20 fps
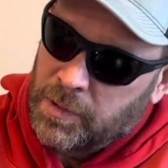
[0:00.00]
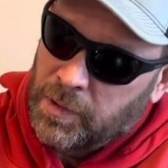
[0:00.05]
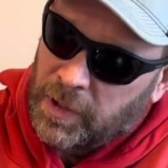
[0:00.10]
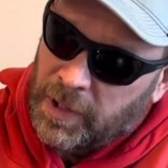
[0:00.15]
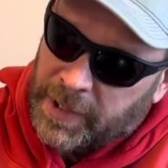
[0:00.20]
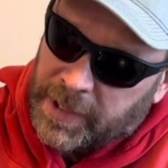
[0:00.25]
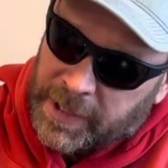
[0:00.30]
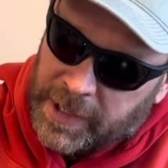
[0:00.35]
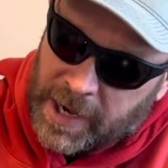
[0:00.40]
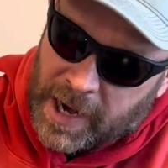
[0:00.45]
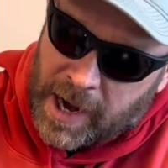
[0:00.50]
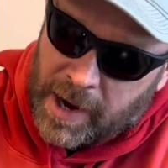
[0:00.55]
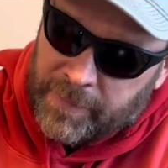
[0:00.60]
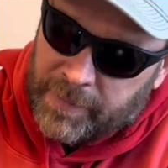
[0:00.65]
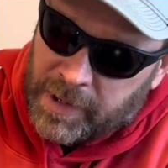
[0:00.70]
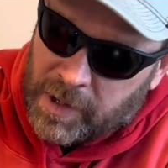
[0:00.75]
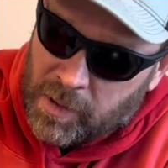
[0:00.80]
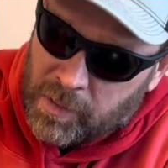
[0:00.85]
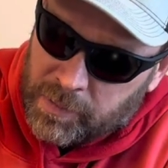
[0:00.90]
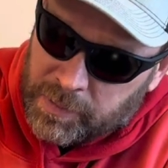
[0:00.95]
I can have it
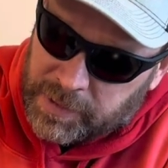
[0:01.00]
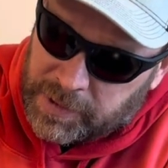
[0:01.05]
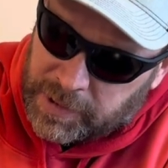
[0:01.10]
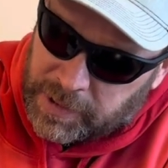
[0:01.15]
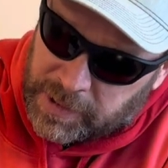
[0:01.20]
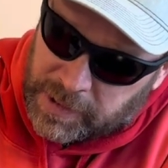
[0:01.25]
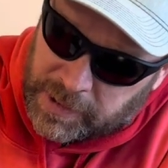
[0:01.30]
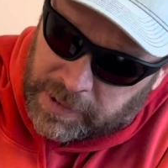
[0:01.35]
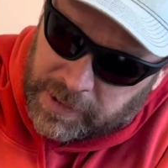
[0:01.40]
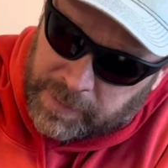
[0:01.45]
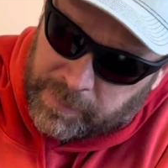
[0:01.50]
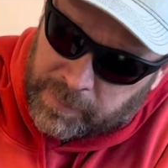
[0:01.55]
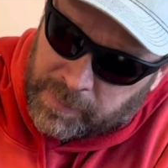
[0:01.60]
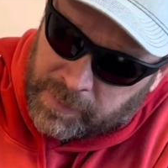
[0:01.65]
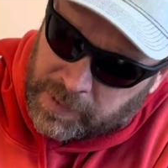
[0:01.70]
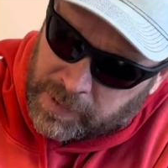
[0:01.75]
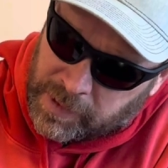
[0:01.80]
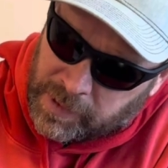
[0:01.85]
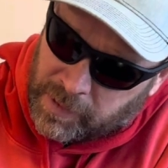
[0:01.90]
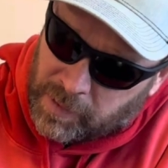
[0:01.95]
out in,
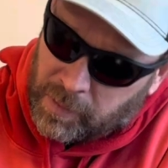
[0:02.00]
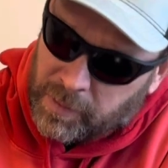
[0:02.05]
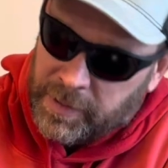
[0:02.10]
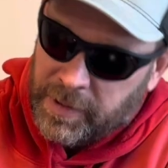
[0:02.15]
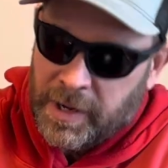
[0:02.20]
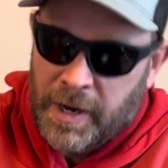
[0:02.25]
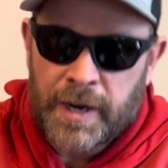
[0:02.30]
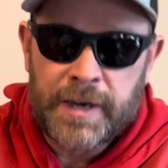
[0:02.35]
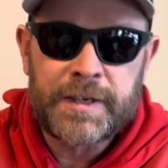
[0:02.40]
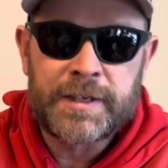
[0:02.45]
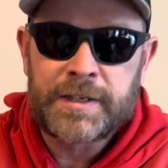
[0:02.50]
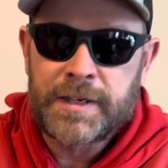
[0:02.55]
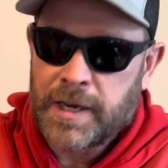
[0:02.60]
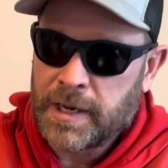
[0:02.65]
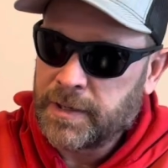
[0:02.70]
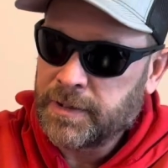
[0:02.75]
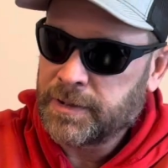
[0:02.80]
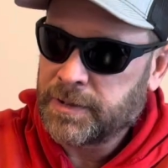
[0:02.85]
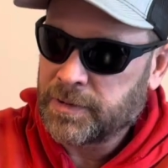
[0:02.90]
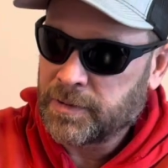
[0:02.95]
in the ice
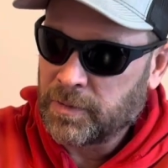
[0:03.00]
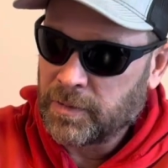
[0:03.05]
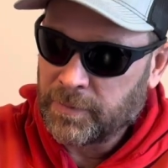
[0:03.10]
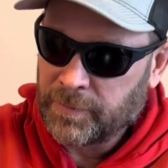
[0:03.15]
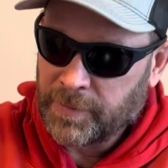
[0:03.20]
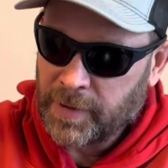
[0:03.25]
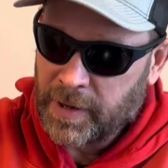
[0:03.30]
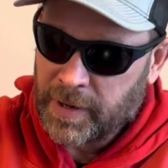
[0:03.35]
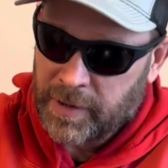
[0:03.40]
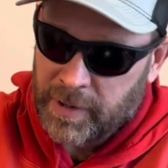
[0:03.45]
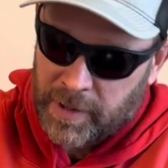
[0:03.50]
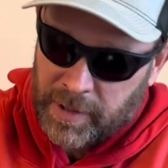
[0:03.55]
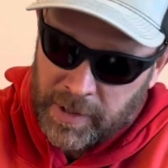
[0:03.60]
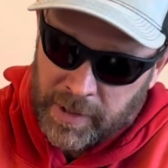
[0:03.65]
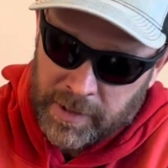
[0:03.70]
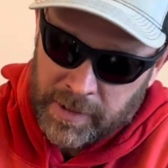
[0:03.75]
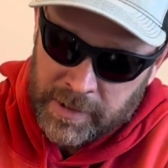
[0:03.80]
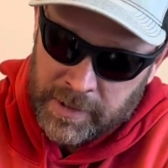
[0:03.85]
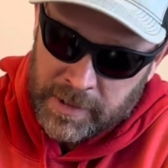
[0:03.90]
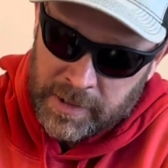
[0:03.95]
tent. So if I
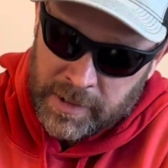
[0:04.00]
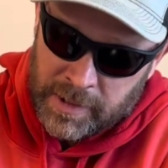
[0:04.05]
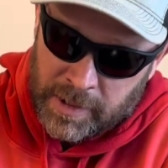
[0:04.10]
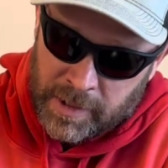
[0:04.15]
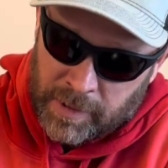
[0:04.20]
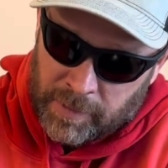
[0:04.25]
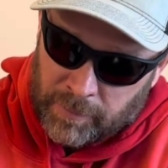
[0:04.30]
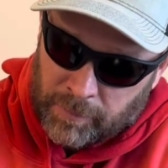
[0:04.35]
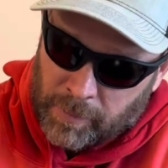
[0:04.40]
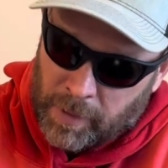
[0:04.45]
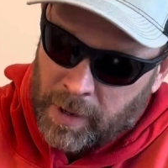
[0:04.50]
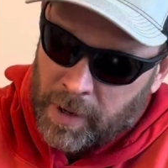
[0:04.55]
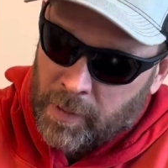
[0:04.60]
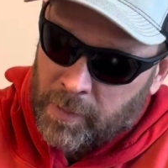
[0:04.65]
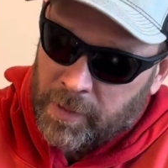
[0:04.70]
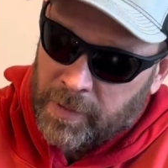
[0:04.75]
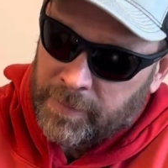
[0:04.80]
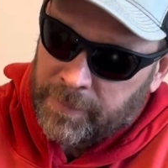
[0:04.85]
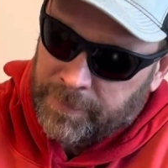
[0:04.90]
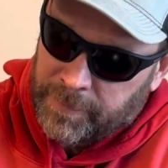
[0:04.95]
run out
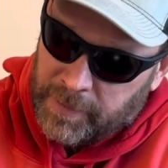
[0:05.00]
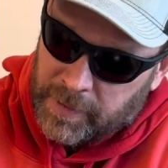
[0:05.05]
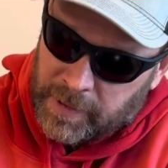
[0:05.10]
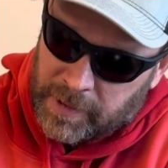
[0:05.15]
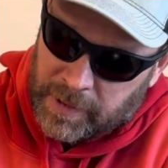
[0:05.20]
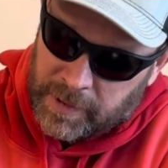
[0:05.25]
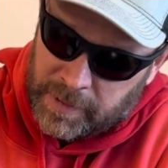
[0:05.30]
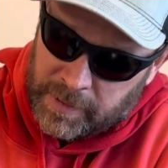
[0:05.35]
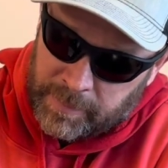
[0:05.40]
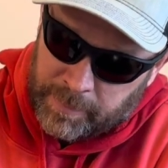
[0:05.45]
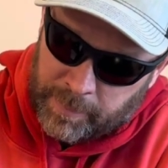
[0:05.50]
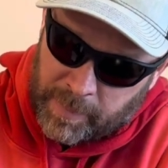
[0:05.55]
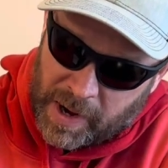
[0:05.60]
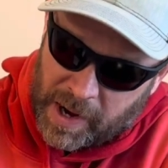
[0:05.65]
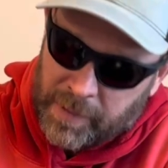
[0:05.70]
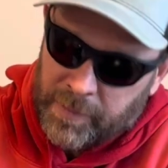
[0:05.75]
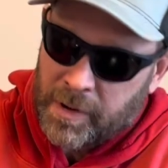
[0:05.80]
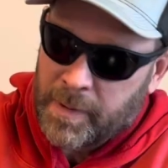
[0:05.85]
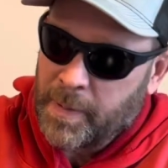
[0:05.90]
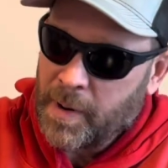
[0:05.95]
of
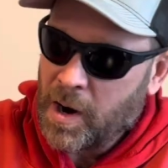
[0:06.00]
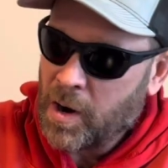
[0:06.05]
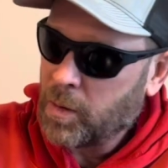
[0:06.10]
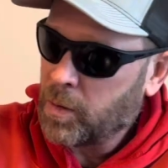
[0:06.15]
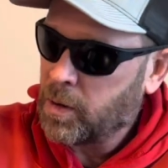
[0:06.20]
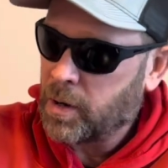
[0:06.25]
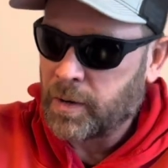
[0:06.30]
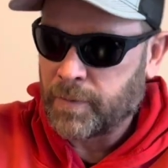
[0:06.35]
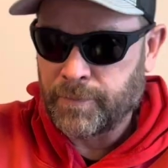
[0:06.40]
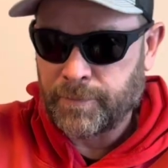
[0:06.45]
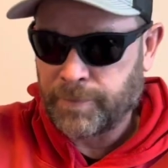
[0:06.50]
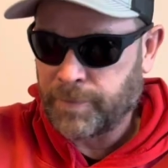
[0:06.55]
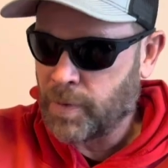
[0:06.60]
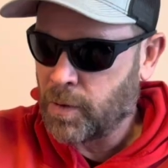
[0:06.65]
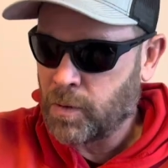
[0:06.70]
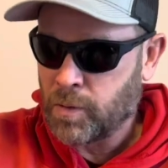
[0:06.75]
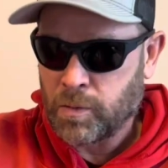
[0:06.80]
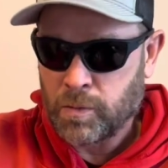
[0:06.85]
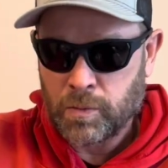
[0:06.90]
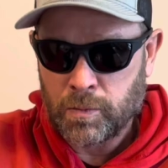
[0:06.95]
battery power on
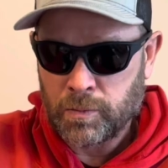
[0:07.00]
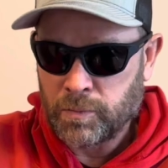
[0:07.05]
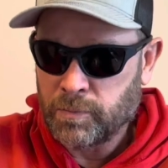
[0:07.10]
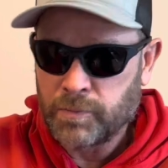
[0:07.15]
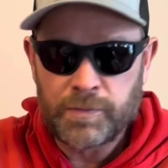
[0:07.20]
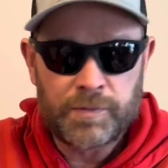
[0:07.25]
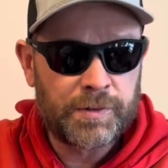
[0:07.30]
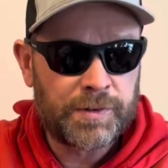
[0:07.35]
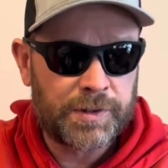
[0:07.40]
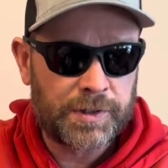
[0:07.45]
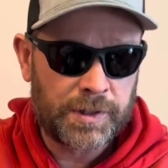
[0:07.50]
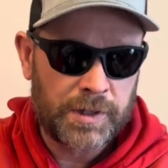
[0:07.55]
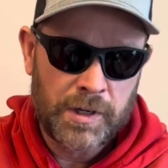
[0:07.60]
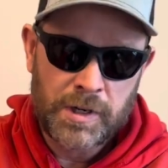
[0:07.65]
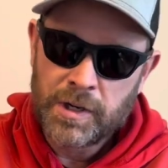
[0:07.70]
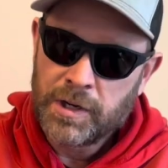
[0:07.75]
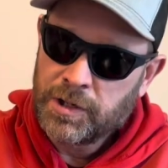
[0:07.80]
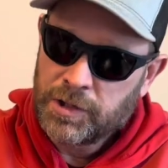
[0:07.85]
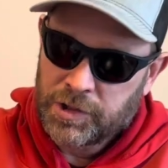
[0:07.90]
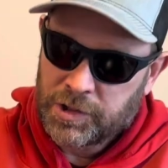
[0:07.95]
phones,
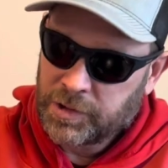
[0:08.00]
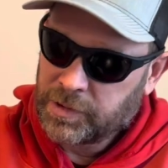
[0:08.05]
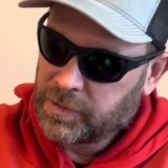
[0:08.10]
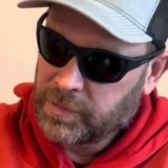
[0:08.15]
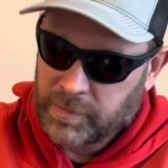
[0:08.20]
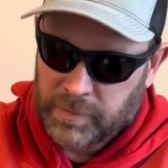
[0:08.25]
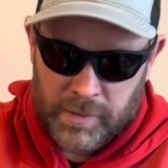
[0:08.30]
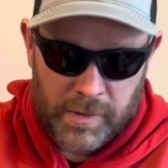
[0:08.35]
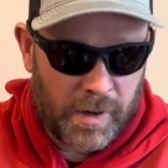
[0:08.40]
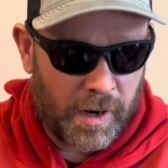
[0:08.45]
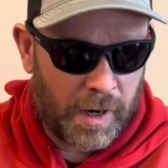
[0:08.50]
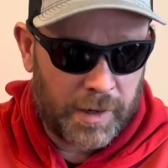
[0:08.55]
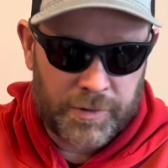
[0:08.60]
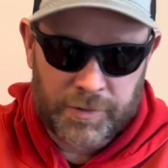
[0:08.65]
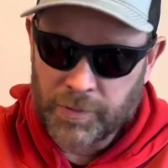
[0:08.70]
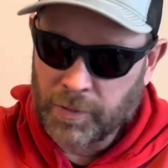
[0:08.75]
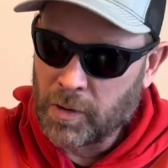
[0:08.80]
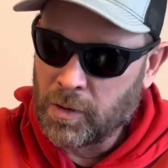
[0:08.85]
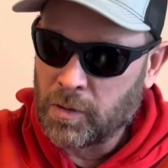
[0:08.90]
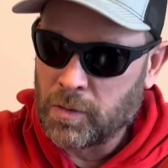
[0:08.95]

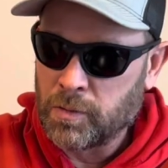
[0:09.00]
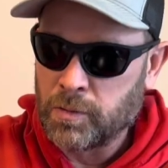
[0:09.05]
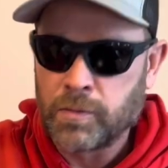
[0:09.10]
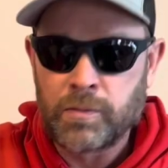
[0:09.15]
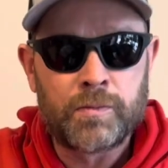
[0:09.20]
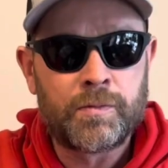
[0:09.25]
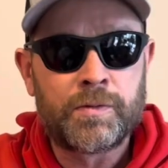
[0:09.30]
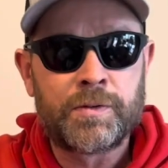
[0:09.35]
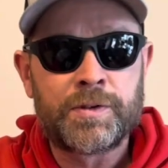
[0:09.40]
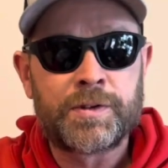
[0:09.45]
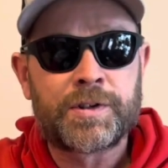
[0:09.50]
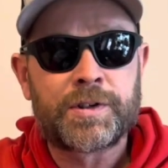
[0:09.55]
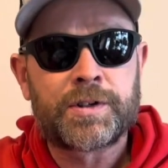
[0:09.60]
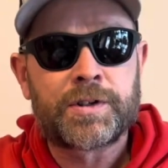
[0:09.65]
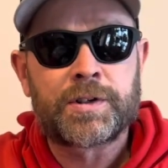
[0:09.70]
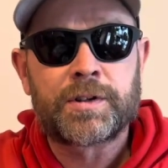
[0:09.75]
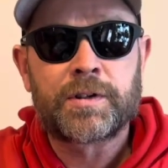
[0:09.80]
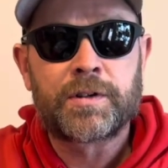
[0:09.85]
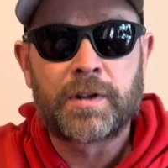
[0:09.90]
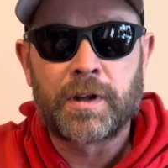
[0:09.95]

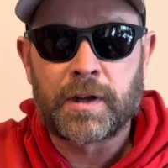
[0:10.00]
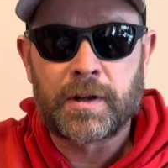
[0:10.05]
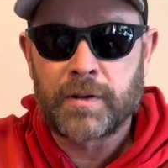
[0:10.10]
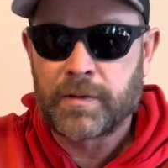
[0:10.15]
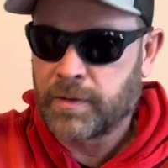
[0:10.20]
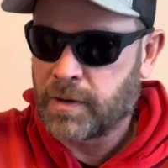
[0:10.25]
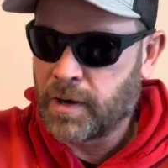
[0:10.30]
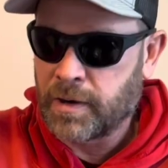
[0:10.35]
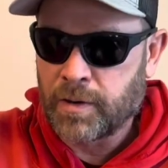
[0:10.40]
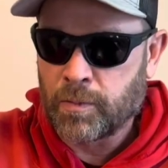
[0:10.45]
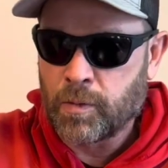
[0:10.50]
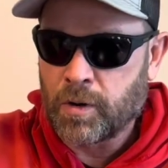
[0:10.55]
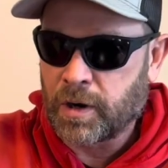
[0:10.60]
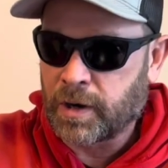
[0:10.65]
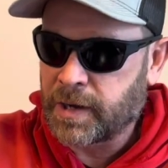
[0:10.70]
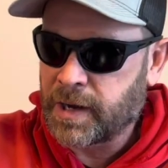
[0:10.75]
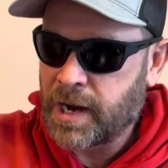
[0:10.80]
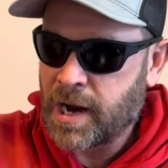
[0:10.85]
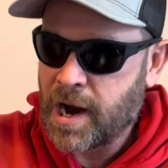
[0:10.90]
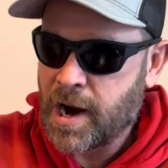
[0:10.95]
drones, the underwater
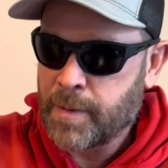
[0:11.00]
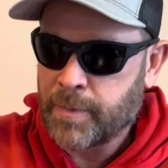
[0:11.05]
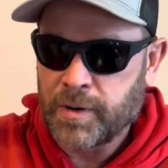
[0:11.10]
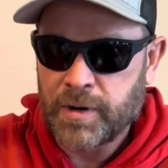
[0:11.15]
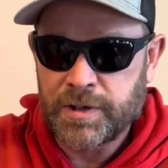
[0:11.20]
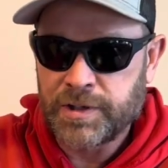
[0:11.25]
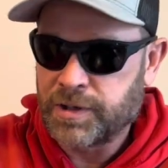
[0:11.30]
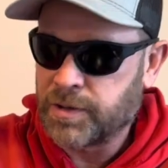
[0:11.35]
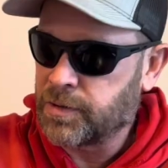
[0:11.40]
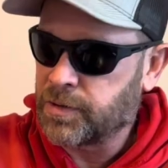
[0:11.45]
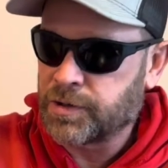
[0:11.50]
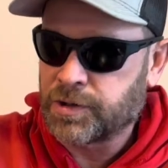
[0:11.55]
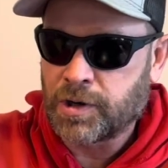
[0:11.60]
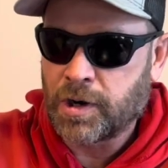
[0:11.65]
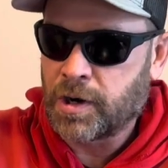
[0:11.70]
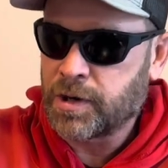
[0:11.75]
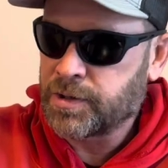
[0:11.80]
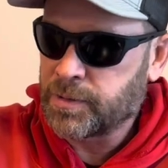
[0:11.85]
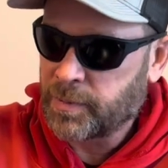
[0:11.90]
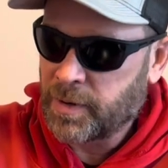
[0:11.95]
cameras, you can
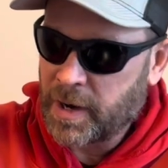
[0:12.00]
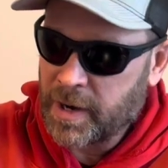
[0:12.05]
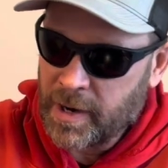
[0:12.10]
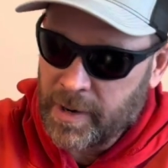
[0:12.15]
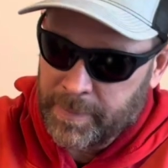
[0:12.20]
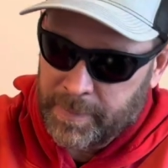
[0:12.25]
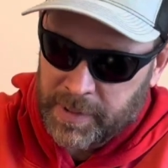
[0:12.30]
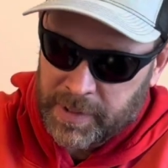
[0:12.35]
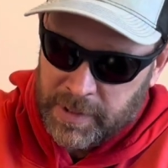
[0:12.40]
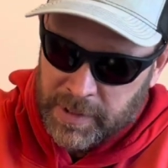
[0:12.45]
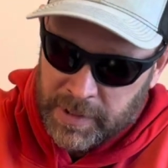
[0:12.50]
charge them right up.